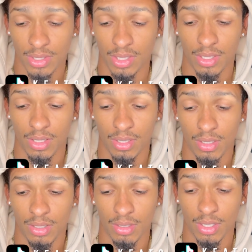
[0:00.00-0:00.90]

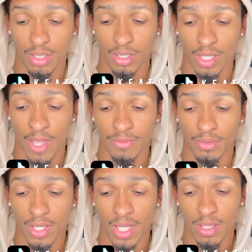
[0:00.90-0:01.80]
And after
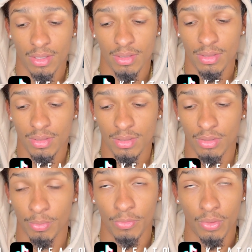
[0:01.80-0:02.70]
that,
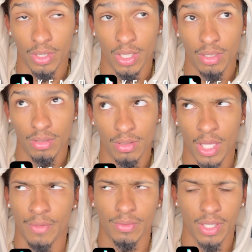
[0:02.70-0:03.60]
or before that,
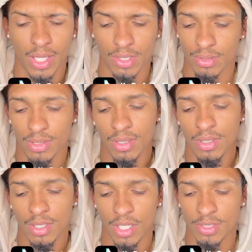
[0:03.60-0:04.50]
after that actually,
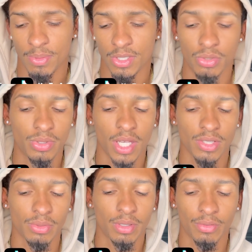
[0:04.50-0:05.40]
I spent
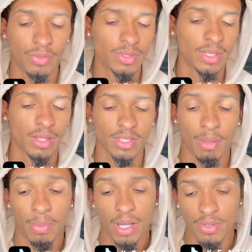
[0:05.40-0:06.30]
$2,315 on
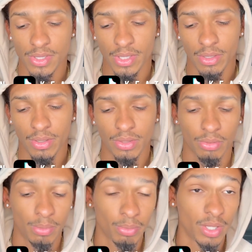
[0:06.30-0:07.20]
my power steering,
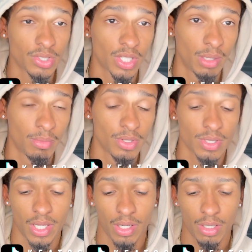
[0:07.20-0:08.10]
3 brake chambers,
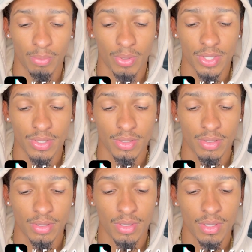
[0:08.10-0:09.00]
an air
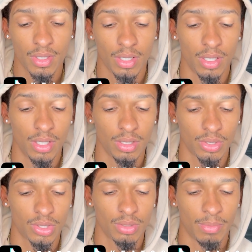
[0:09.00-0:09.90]
compressor, uh,
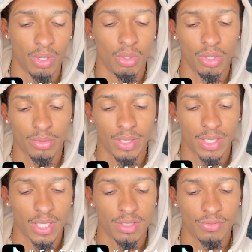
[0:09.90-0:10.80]
my oil
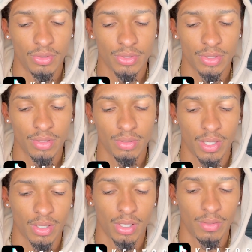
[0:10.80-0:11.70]
crankcase filter,
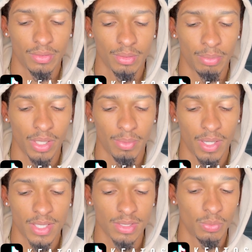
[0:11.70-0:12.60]
air governor, brake
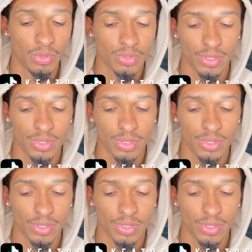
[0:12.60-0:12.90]
pads, and a wheel